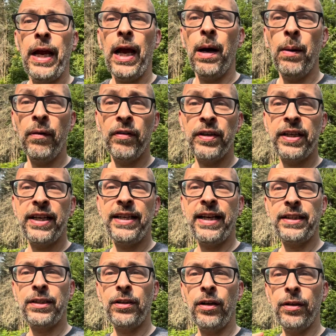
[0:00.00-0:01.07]
However, to
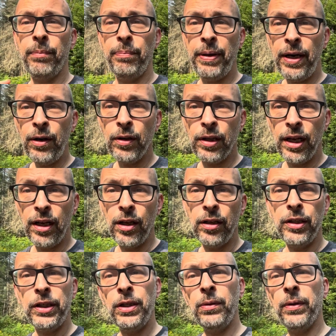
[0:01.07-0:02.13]
connect it all in
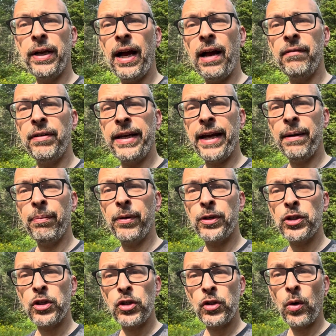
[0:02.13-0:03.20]
parallel, you would have an
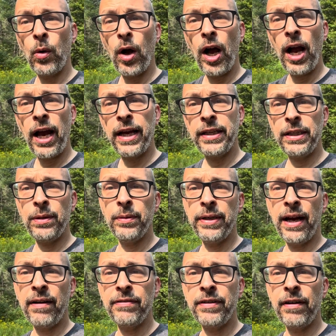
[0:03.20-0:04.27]
amperage so high that you would
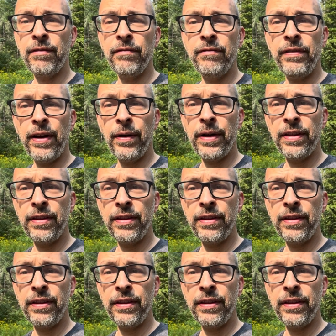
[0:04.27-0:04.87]
have to have very